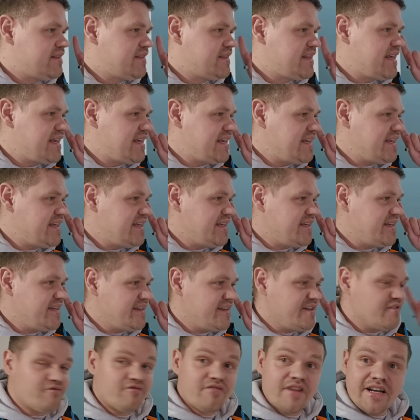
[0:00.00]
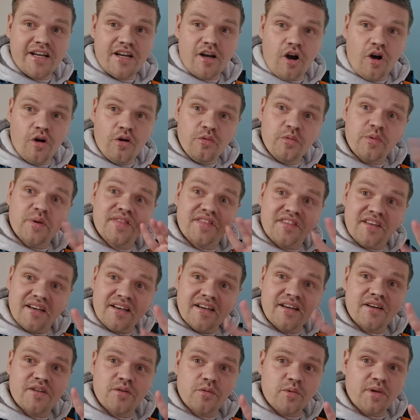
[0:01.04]
The Rio with
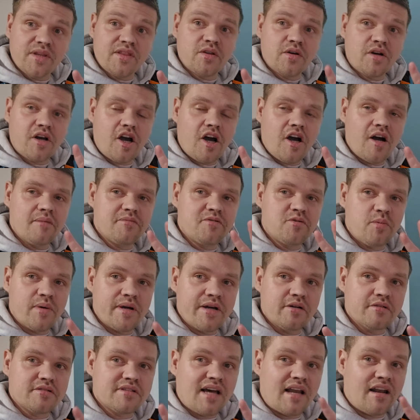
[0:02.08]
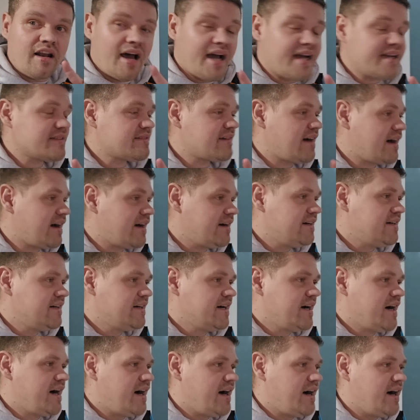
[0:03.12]
the curved wheels, I like that.
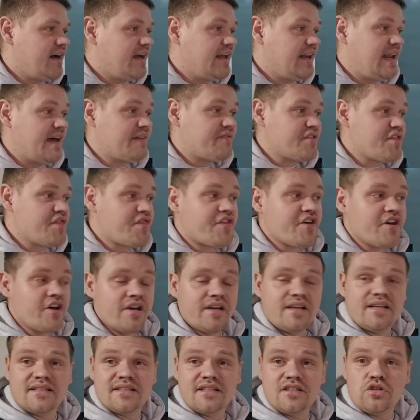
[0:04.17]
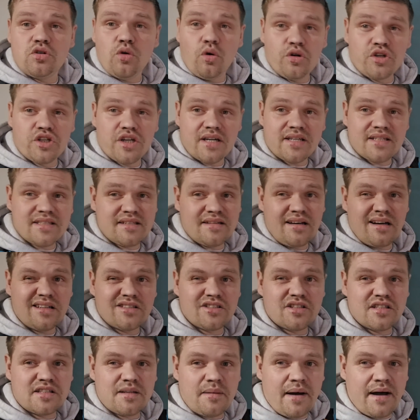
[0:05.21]
11:30. It's in Dorchester,
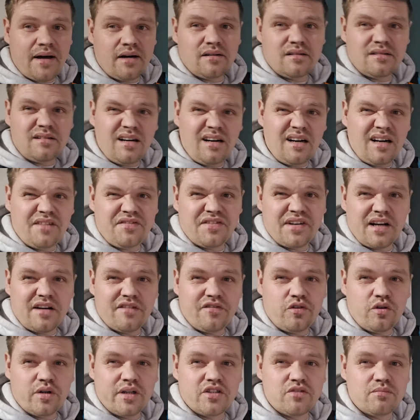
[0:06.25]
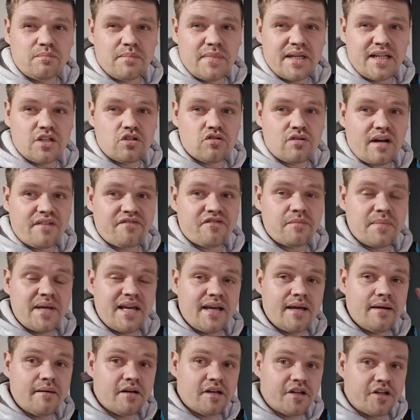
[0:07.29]
so it's about half an hour, 40-minute drive from
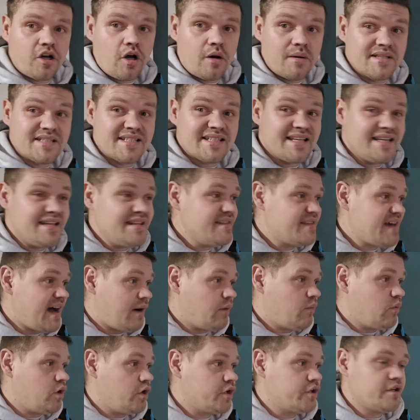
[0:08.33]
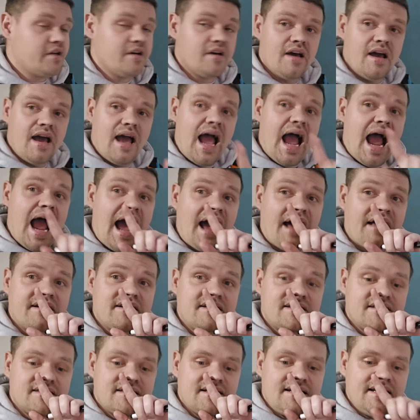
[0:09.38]
here. Gonna go and see that one.
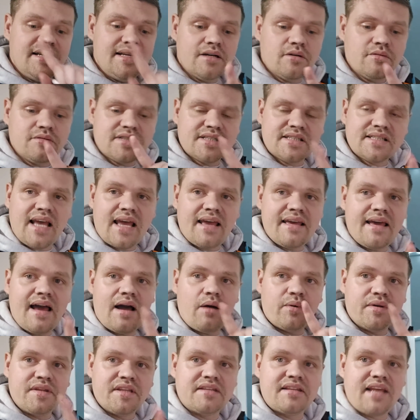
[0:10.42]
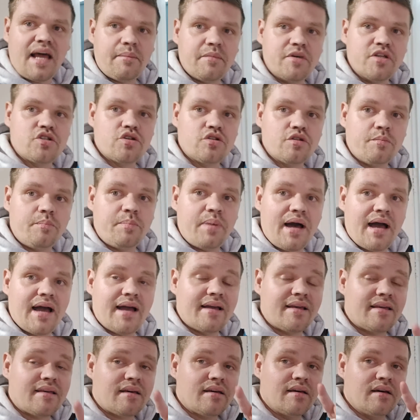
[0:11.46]
And the little Seat with the damage on the
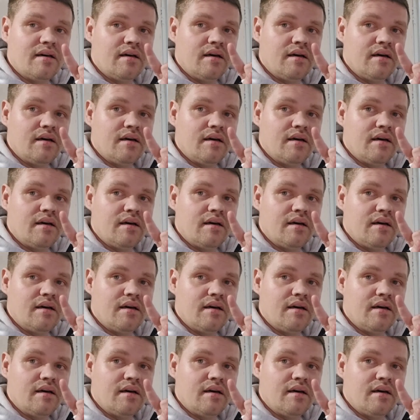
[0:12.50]
back,